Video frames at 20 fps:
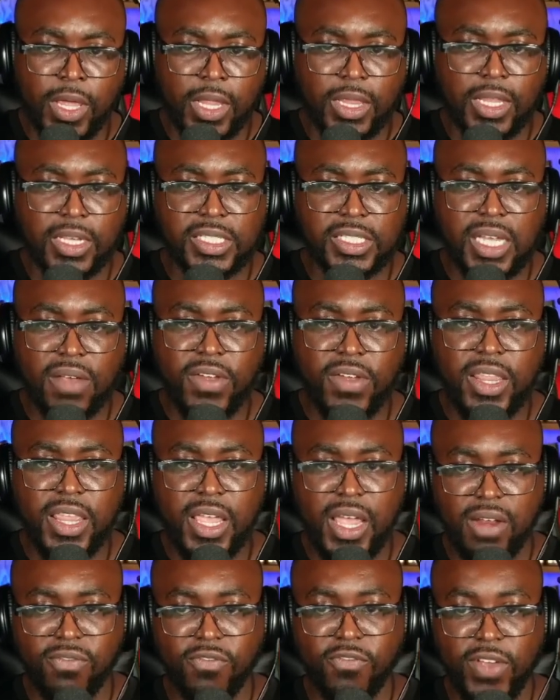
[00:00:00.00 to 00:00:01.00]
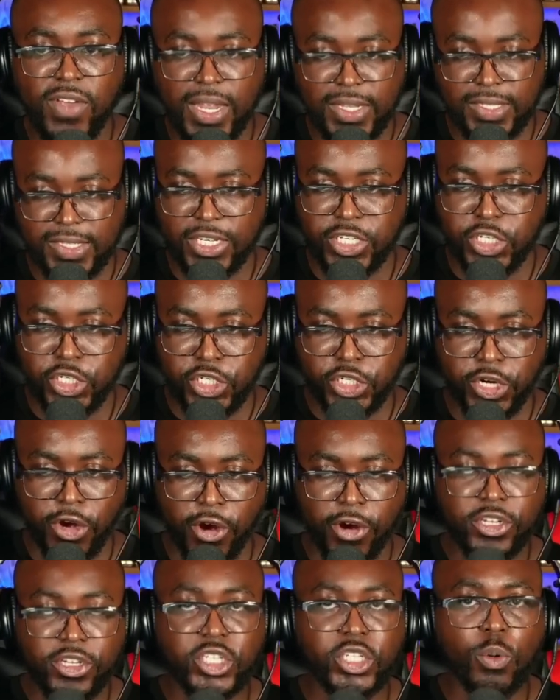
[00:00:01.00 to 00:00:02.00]
The Seventh-day Adventist
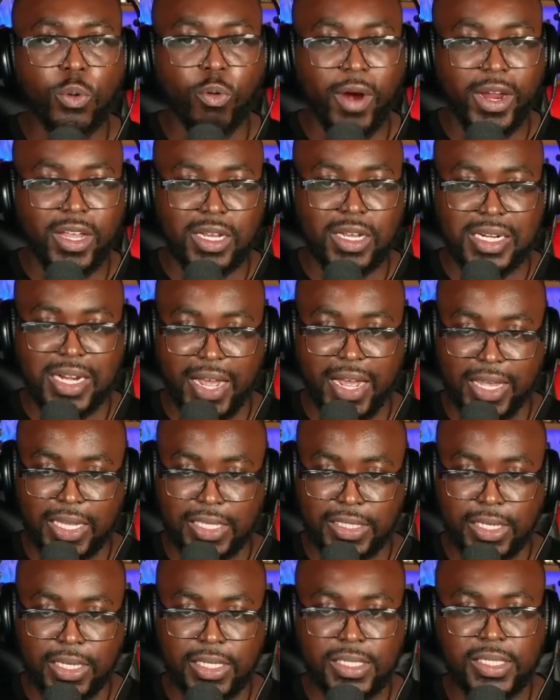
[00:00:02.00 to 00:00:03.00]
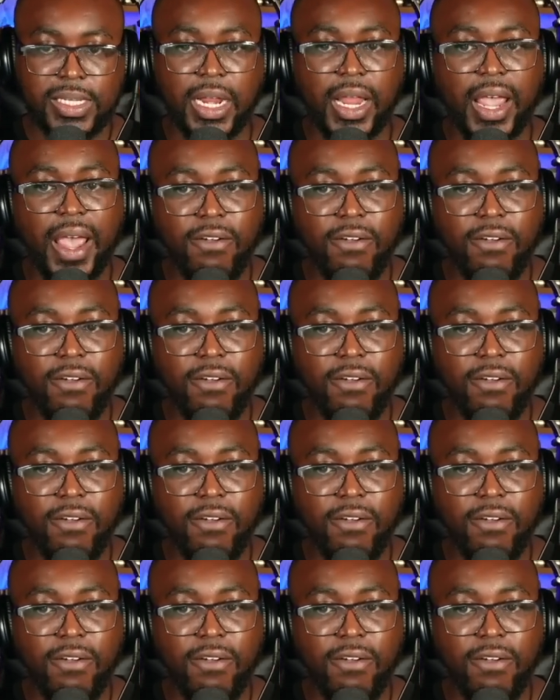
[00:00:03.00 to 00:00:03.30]
Church recognizes that